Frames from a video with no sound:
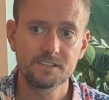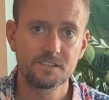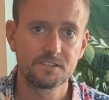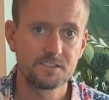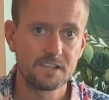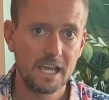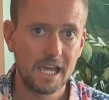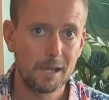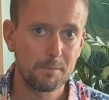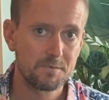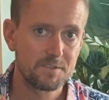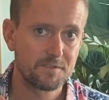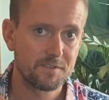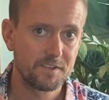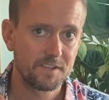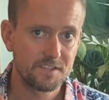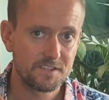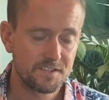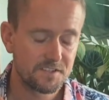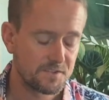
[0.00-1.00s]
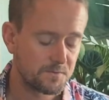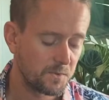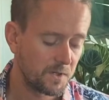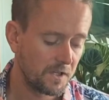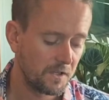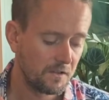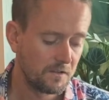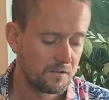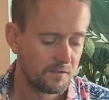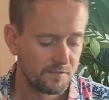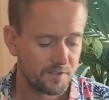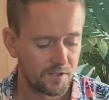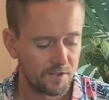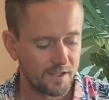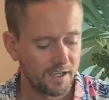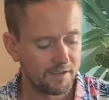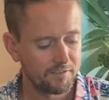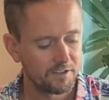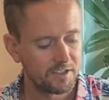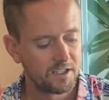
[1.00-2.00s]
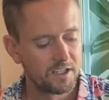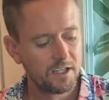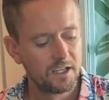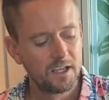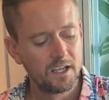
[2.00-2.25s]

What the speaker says: There's apps for this as well if you don't have it.